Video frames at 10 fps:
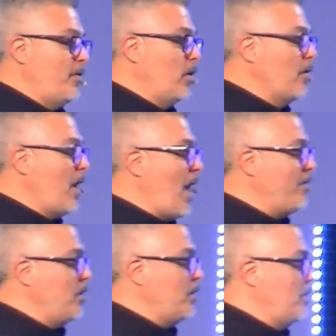If you don't
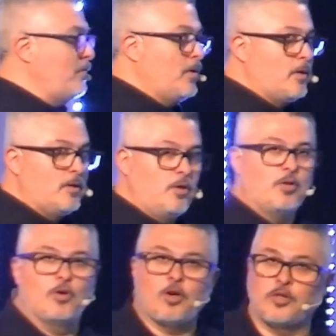have it, you
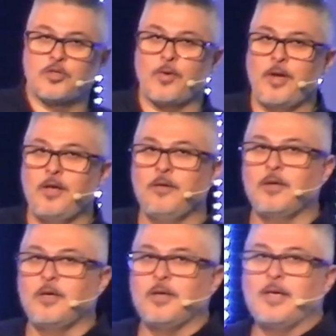can look on the screen.
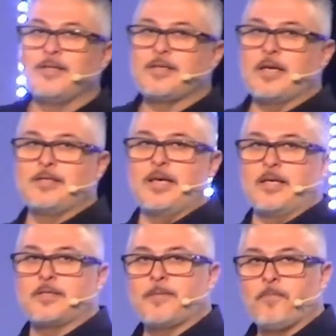It says
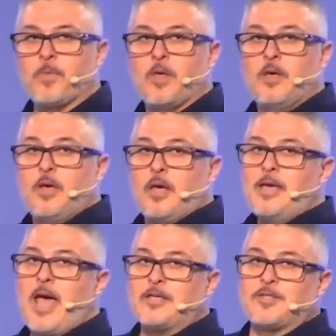this.
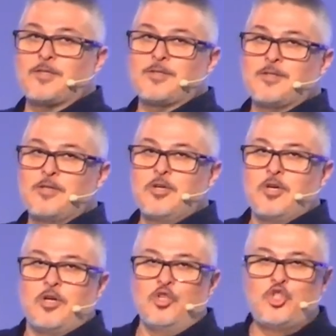Yes,
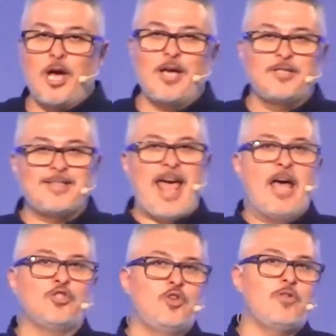just
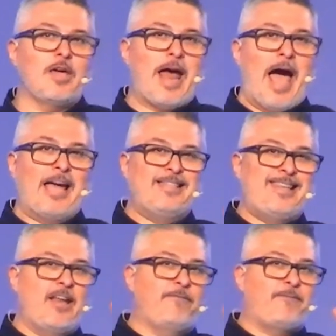as you can
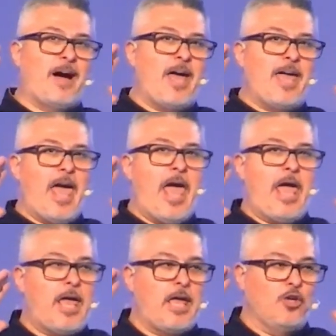identify
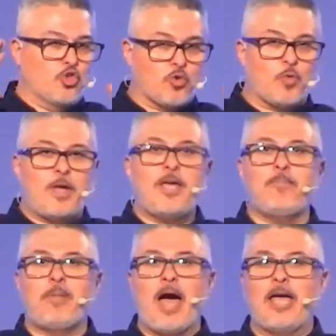a
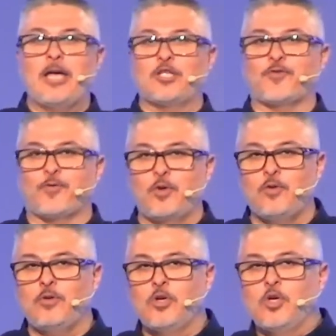tree by its
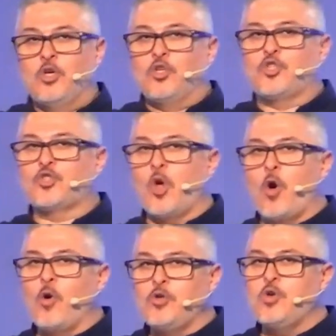fruit,
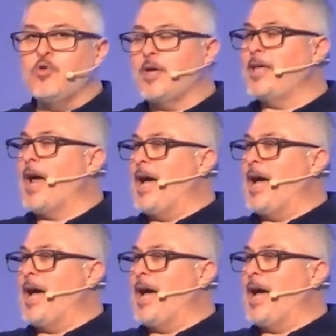so you can